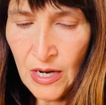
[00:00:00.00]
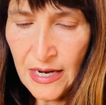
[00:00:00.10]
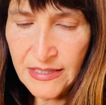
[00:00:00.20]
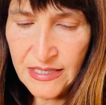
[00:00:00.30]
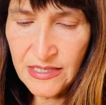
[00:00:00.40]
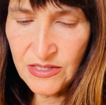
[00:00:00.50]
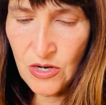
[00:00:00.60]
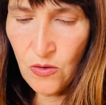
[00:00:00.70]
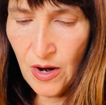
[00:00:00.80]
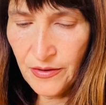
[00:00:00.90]
It sees
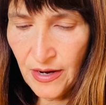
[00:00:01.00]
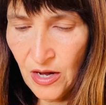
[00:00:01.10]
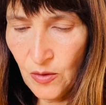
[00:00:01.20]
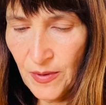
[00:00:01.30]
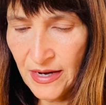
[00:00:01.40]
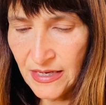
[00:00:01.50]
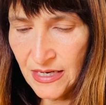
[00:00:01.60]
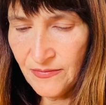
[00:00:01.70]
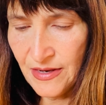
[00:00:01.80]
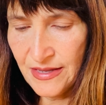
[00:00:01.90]
no other help, and
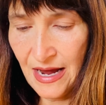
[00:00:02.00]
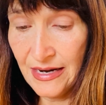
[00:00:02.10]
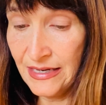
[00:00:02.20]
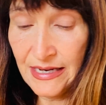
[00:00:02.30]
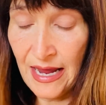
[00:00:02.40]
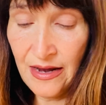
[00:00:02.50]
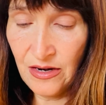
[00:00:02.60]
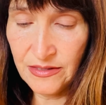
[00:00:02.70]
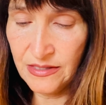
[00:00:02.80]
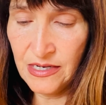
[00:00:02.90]
even that it
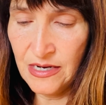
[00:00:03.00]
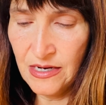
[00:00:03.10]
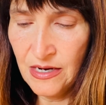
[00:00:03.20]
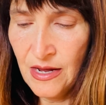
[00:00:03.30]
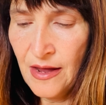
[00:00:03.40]
cannot see.